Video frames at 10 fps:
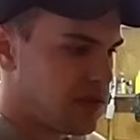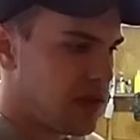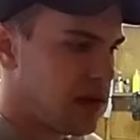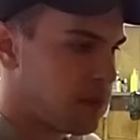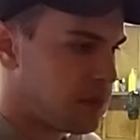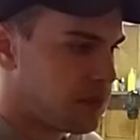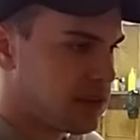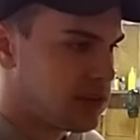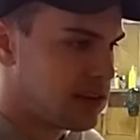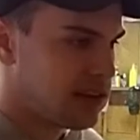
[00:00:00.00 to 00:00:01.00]
Now,
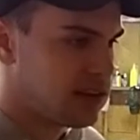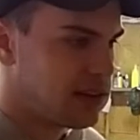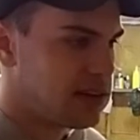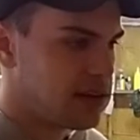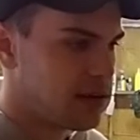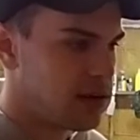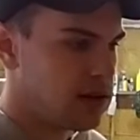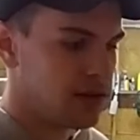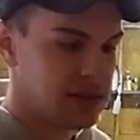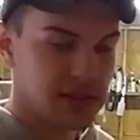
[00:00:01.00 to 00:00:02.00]
a technique,
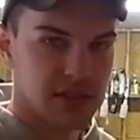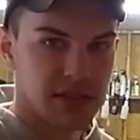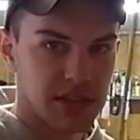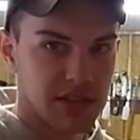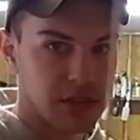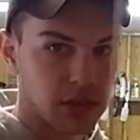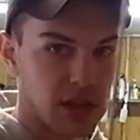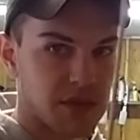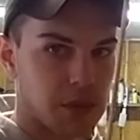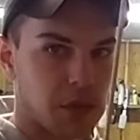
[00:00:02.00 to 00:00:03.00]
this is a
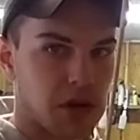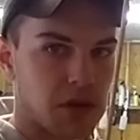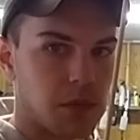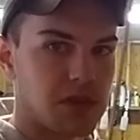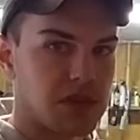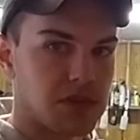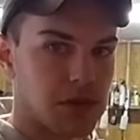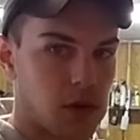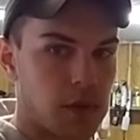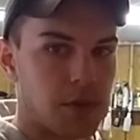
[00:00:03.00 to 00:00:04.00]
6011 rod, which is
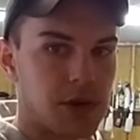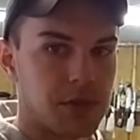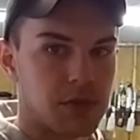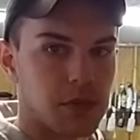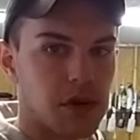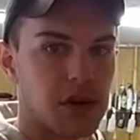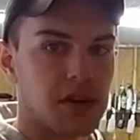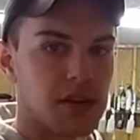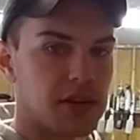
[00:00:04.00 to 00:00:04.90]
your all-purpose rod.